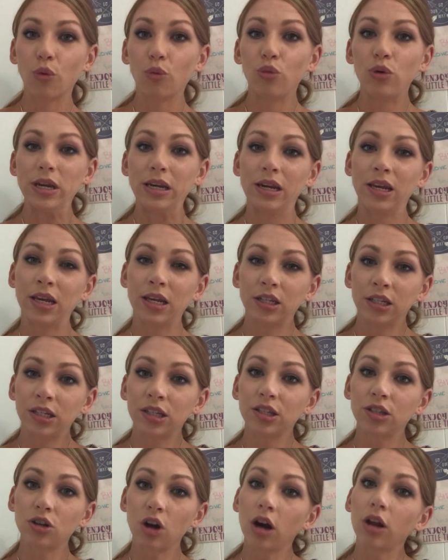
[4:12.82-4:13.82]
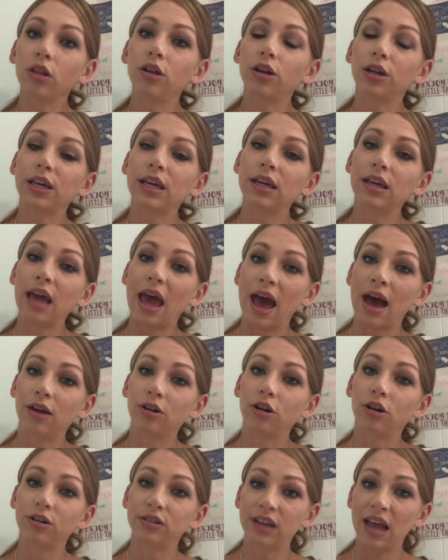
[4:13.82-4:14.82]
We need to start looking
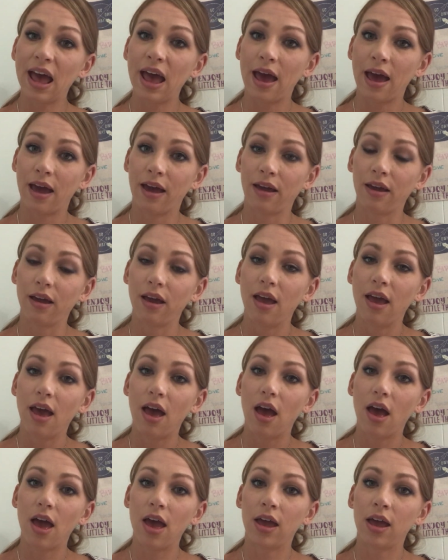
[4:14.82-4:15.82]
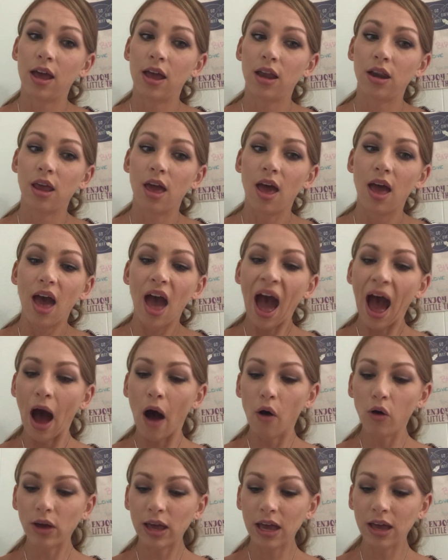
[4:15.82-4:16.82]
at our day and
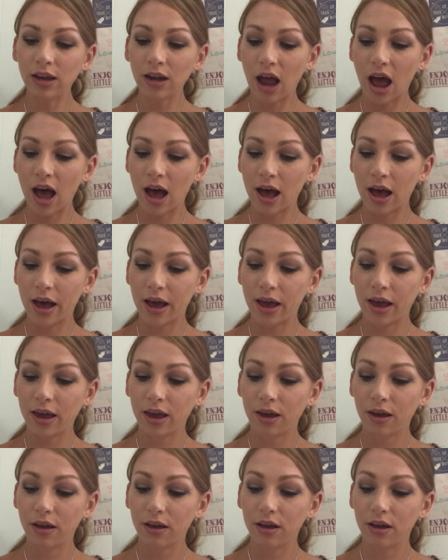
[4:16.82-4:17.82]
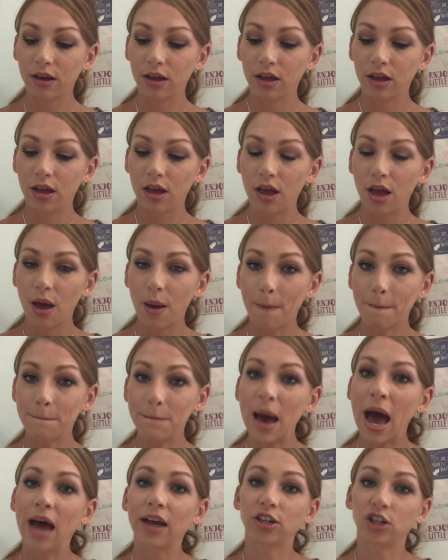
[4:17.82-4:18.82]
how can I
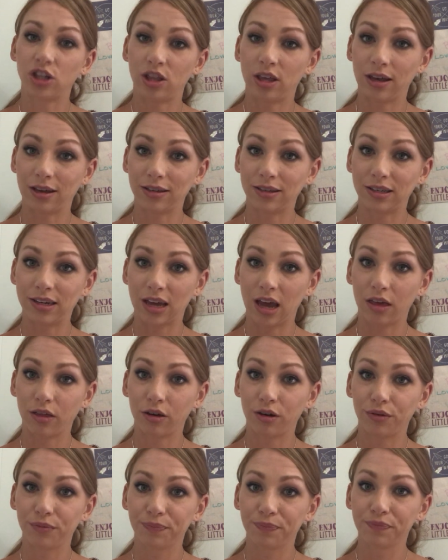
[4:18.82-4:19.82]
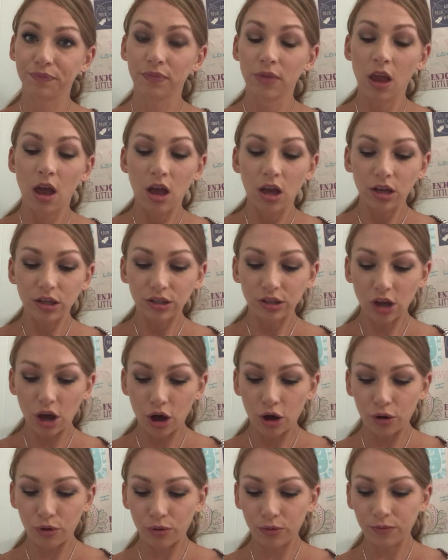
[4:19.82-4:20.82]
batch things together?
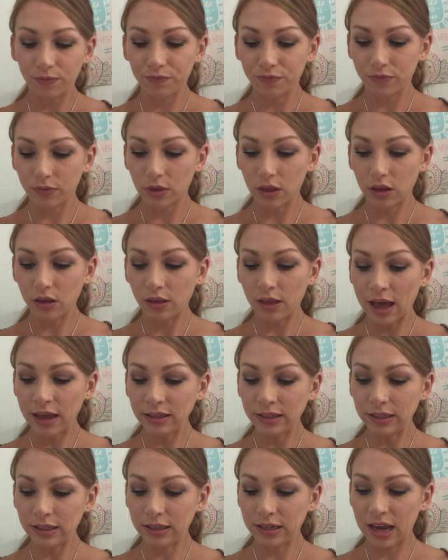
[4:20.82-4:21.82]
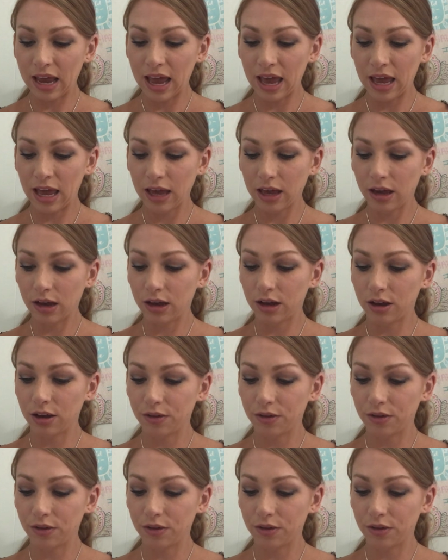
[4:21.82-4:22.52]
So let's take,